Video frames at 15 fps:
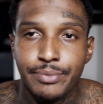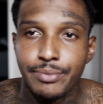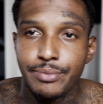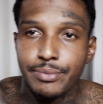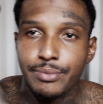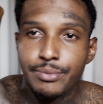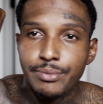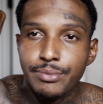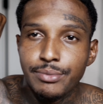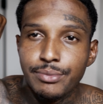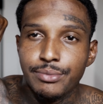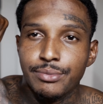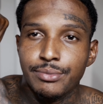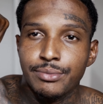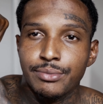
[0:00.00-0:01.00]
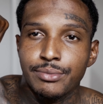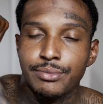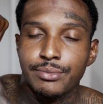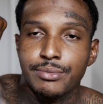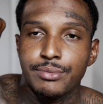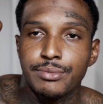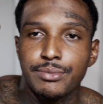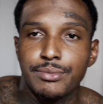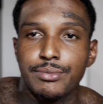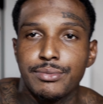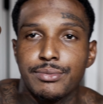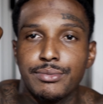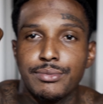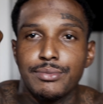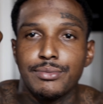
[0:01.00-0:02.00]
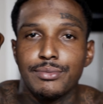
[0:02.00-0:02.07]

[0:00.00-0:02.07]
(no one is talking)